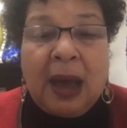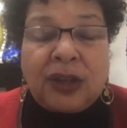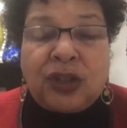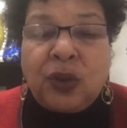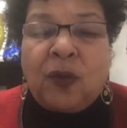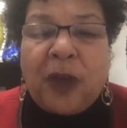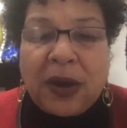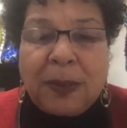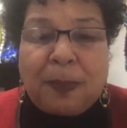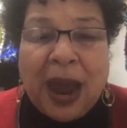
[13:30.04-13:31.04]
do
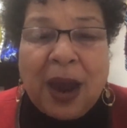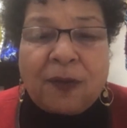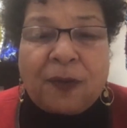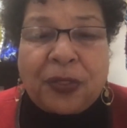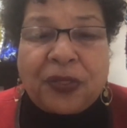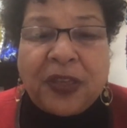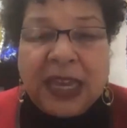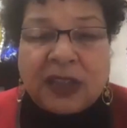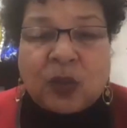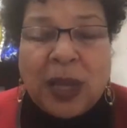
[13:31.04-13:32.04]
very powerful
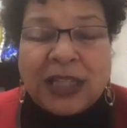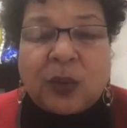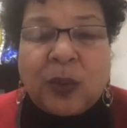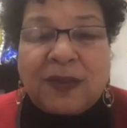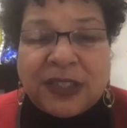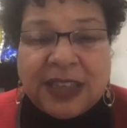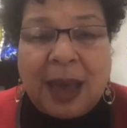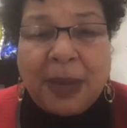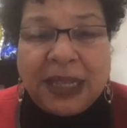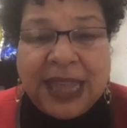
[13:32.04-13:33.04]
things once we have
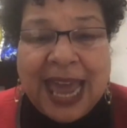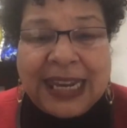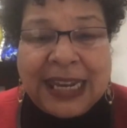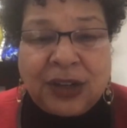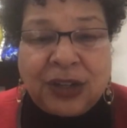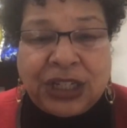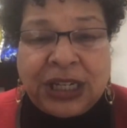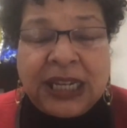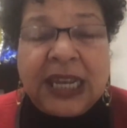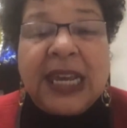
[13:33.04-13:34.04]
summoned that
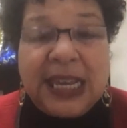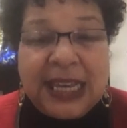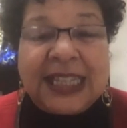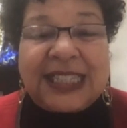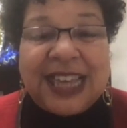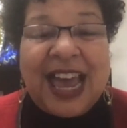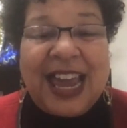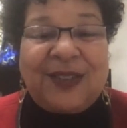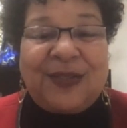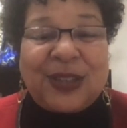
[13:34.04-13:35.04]
energy
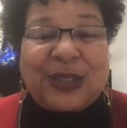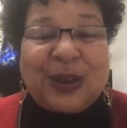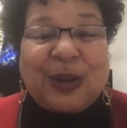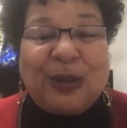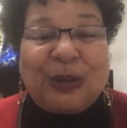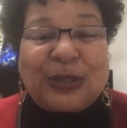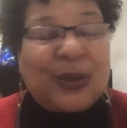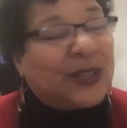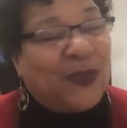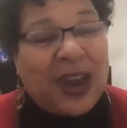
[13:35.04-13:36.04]
inside of the circle. So
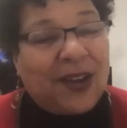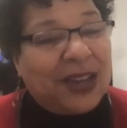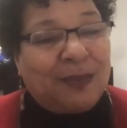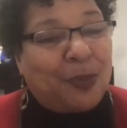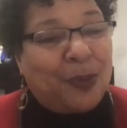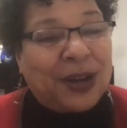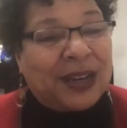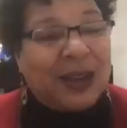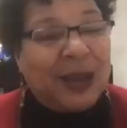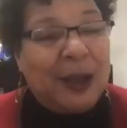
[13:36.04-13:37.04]
it's very
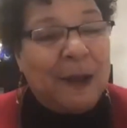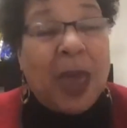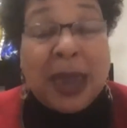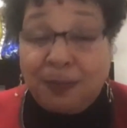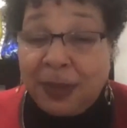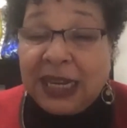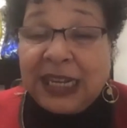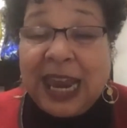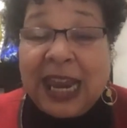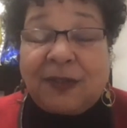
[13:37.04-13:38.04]
important. And many
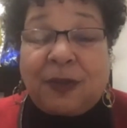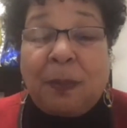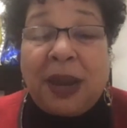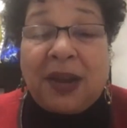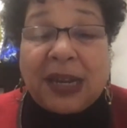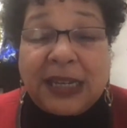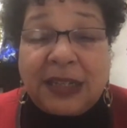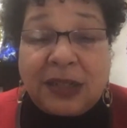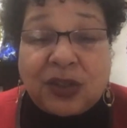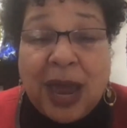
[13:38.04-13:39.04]
Native
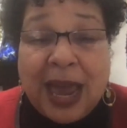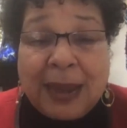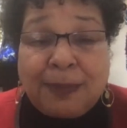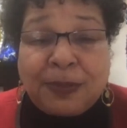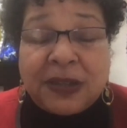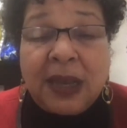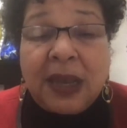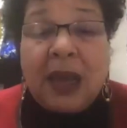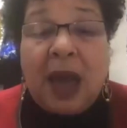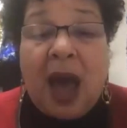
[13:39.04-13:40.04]
American tribes
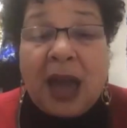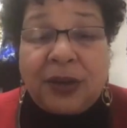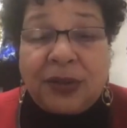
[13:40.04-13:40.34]
honor the